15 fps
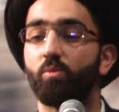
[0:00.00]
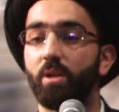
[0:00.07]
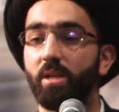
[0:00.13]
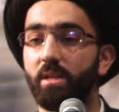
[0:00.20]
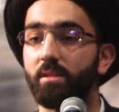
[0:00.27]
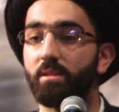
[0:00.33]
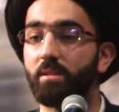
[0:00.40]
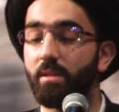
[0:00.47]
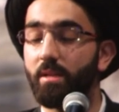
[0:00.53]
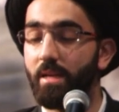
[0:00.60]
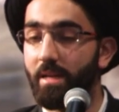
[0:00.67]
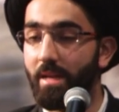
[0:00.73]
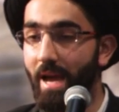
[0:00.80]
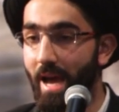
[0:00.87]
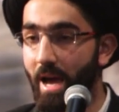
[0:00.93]
it
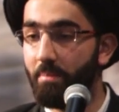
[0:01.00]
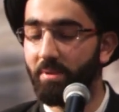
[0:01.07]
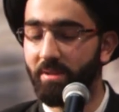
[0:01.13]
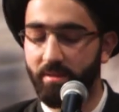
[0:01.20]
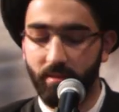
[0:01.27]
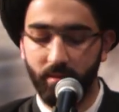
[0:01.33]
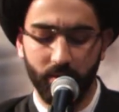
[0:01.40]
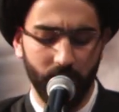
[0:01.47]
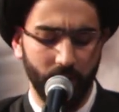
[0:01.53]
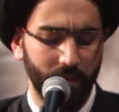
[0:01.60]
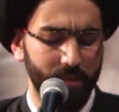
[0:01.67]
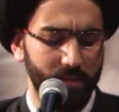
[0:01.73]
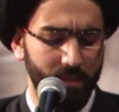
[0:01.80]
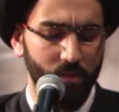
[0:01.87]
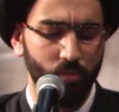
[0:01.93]
happened. This is
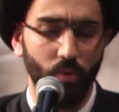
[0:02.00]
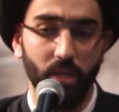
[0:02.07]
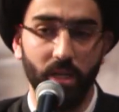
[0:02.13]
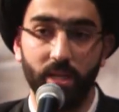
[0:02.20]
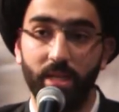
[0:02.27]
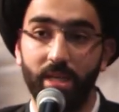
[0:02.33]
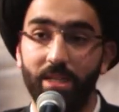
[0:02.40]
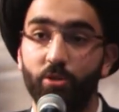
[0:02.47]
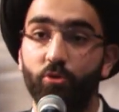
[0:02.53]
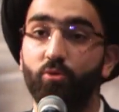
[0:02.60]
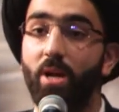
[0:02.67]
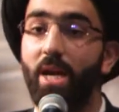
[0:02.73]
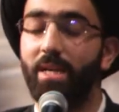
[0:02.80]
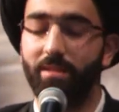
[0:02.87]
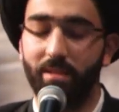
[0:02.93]
what it dragged
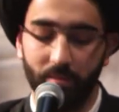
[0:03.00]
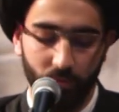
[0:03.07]
him to.